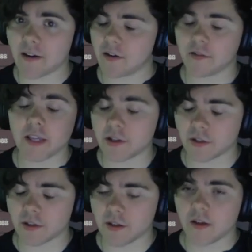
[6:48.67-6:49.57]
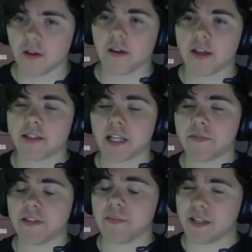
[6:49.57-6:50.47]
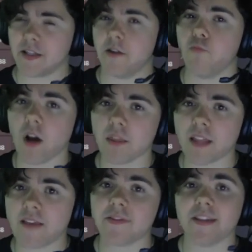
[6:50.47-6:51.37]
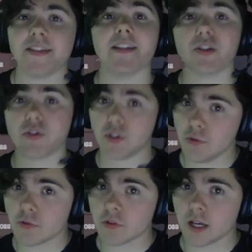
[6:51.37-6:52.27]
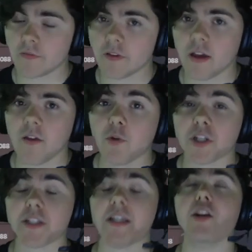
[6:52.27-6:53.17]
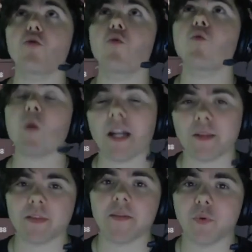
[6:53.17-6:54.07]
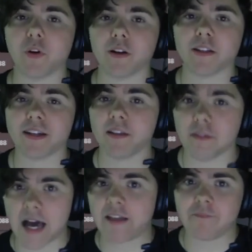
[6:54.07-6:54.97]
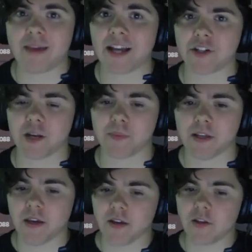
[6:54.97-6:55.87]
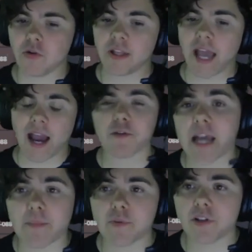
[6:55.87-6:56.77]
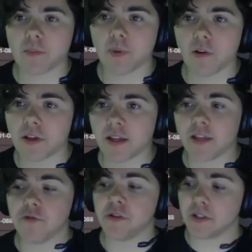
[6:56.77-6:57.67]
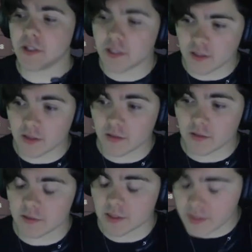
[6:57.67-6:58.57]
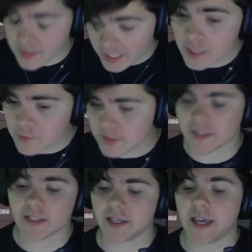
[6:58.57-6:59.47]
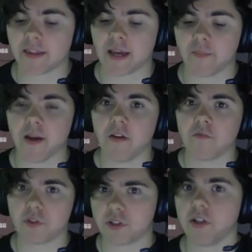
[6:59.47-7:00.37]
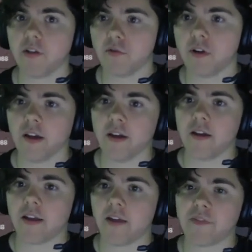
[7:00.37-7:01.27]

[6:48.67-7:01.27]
leader, instead of them taking 1 life, they take 2 life, which is incredibly important in a lot of matchups. You can out-tempo your opponent, and you can continuously hit them for 2 if they